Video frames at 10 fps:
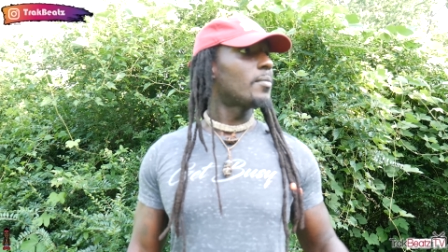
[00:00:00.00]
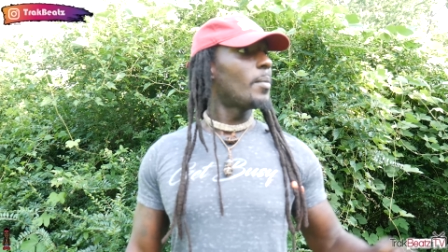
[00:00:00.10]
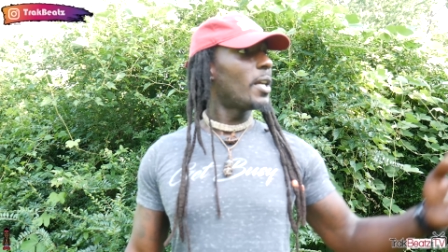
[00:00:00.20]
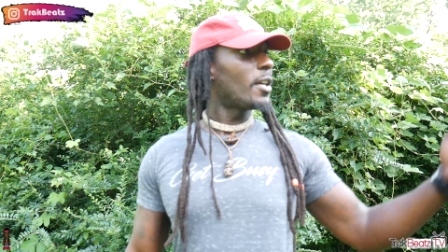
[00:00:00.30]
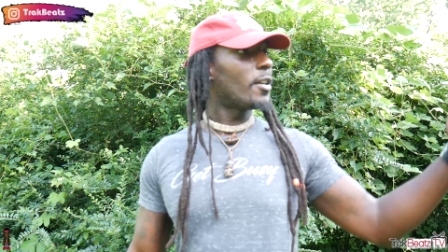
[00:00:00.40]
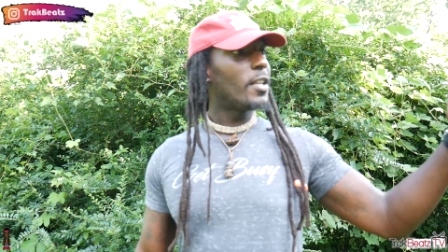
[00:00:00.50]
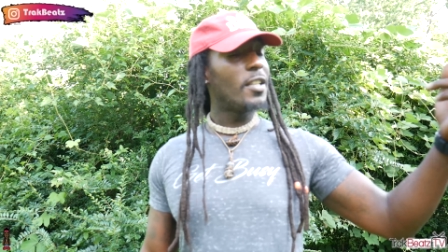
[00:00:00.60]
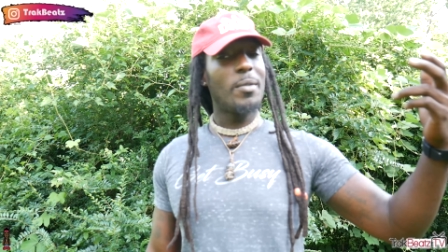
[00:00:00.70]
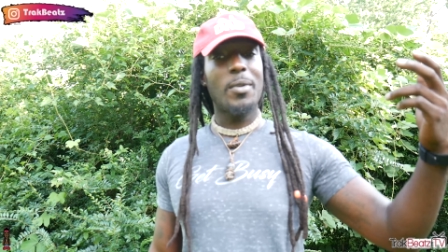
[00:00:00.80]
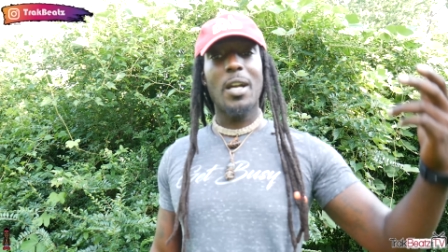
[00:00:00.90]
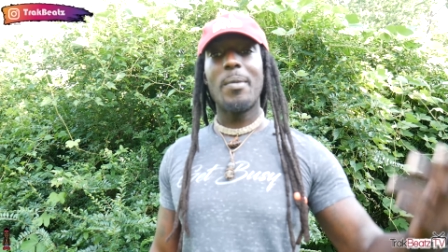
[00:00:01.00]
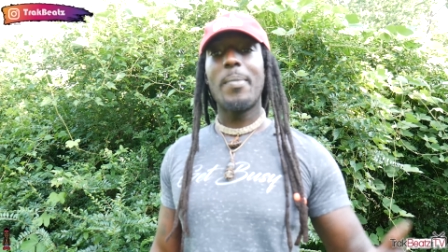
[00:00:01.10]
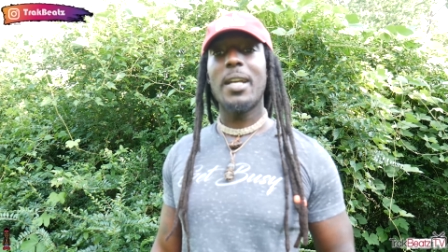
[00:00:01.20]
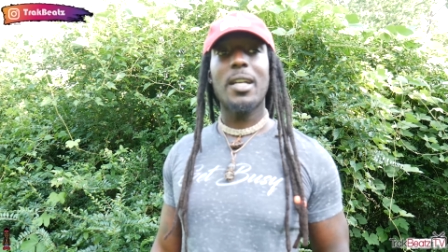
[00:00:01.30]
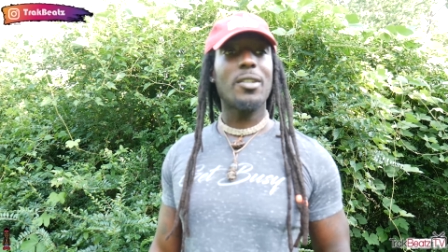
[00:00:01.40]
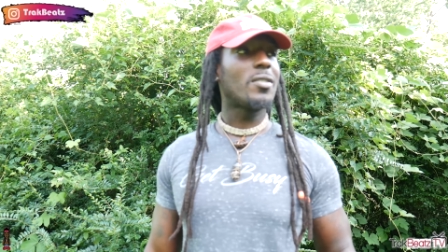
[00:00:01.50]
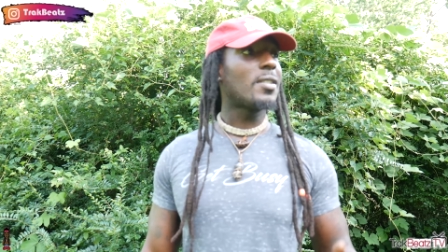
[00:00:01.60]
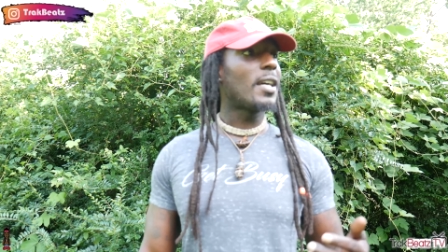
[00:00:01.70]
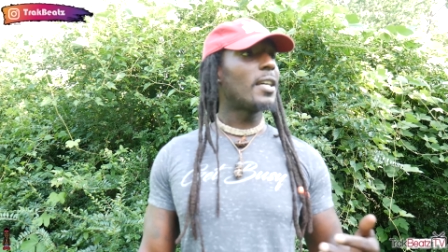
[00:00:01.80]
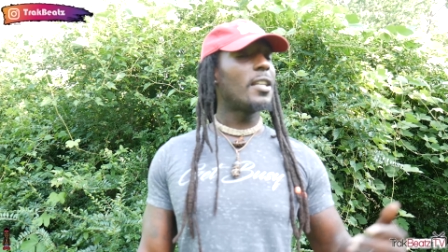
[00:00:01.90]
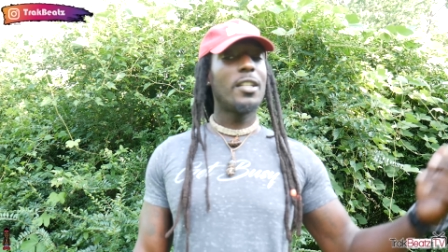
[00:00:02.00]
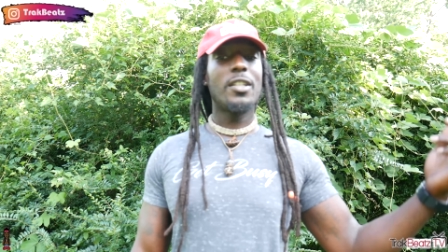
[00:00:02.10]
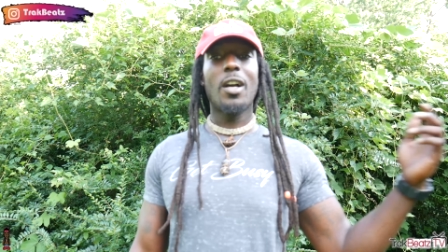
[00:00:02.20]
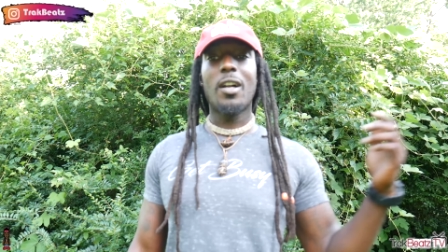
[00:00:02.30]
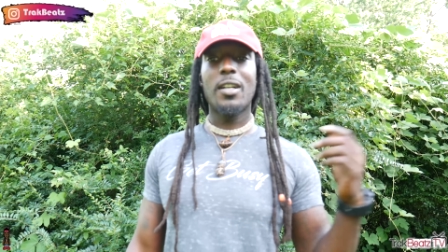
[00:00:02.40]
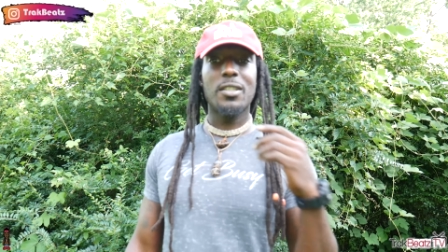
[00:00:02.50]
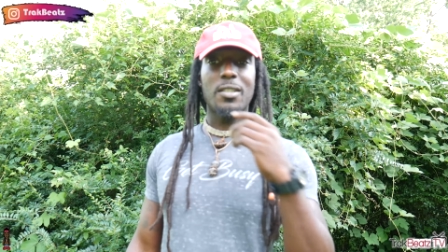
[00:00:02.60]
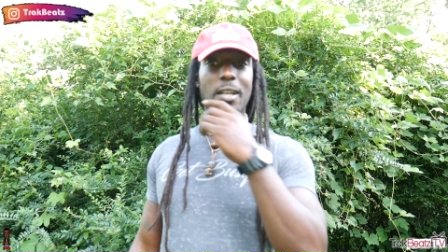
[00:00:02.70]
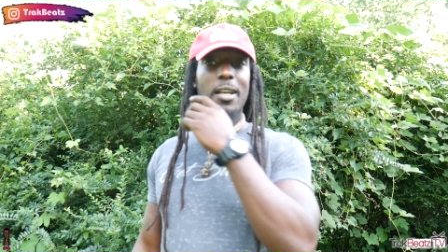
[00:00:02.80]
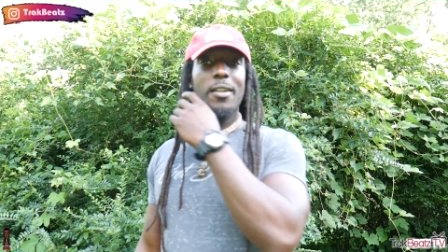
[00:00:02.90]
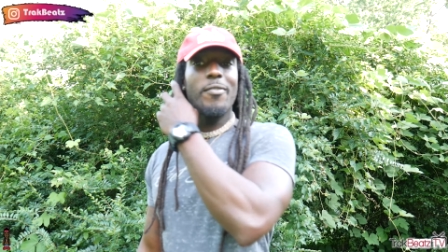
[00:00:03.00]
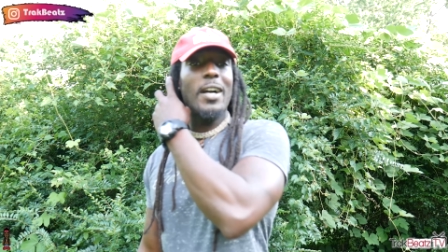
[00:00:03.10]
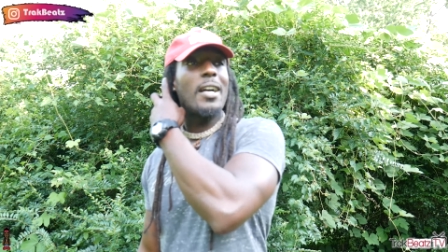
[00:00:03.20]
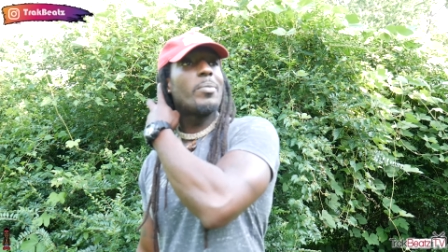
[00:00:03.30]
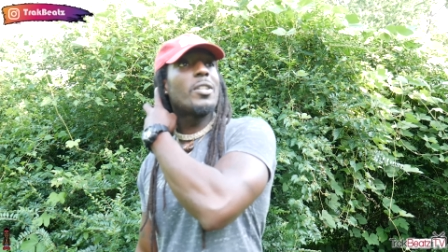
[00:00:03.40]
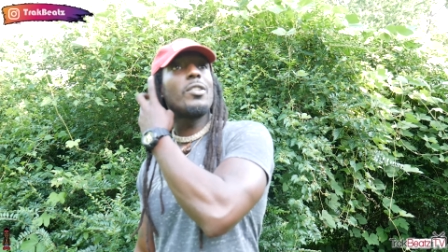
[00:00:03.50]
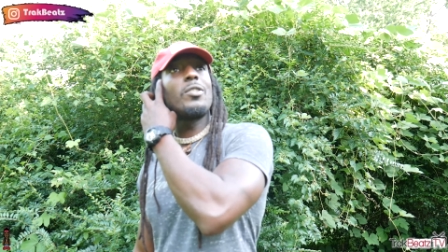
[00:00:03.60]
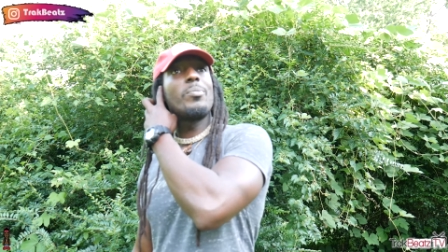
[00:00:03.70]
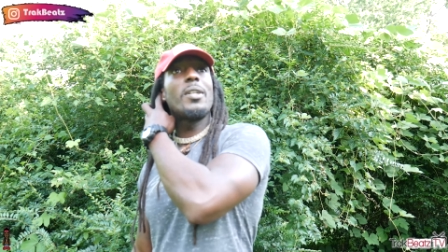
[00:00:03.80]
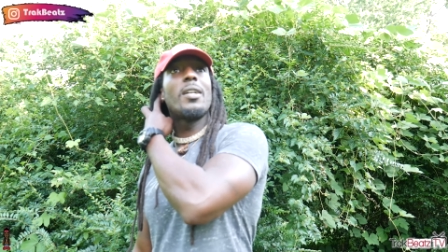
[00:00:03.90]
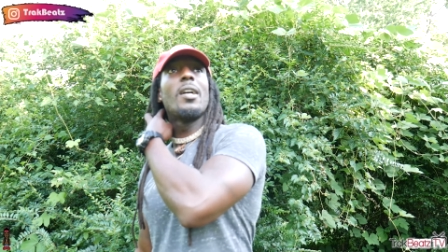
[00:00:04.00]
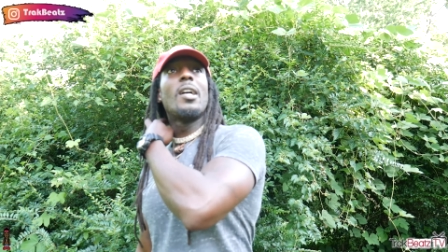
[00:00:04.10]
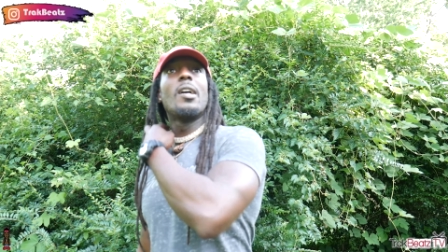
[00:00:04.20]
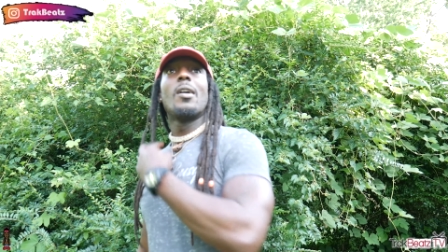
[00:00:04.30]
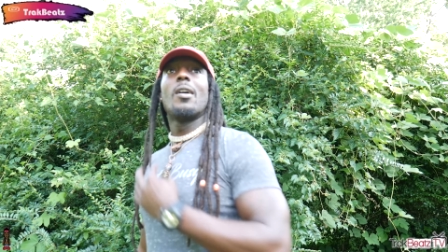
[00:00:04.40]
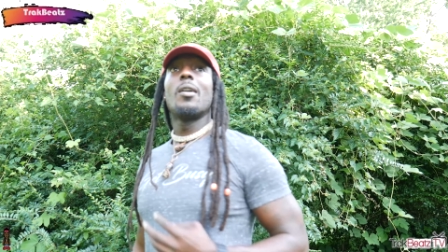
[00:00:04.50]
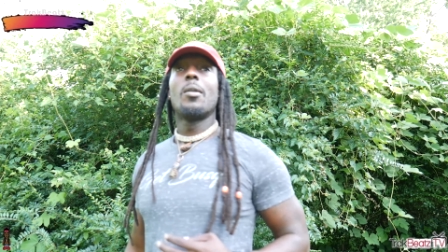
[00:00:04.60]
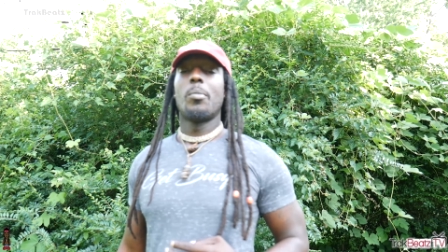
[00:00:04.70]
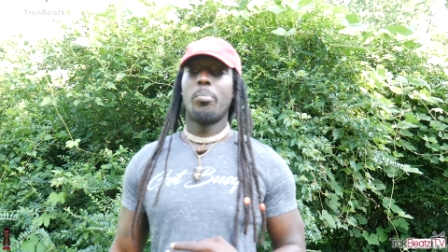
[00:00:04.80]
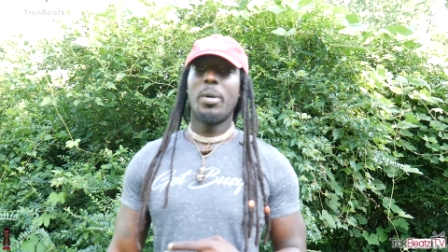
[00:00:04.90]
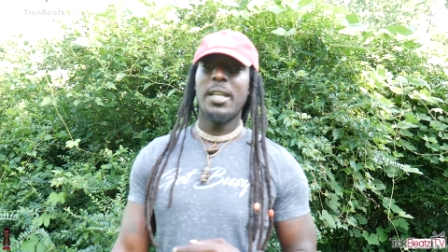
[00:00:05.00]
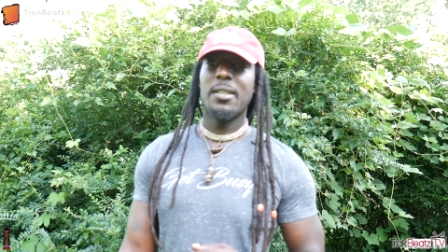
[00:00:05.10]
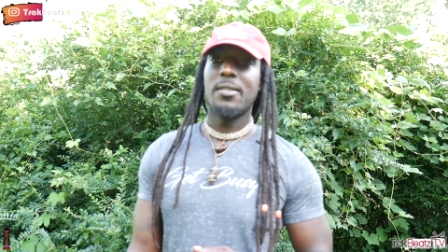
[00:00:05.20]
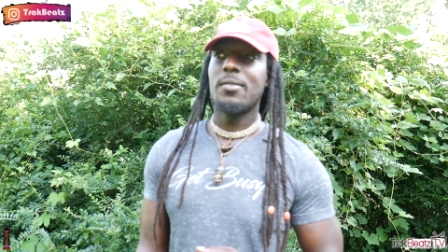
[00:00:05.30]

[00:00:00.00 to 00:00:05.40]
me and her end up coming back outside in the yard, just kind of vibing a little bit. But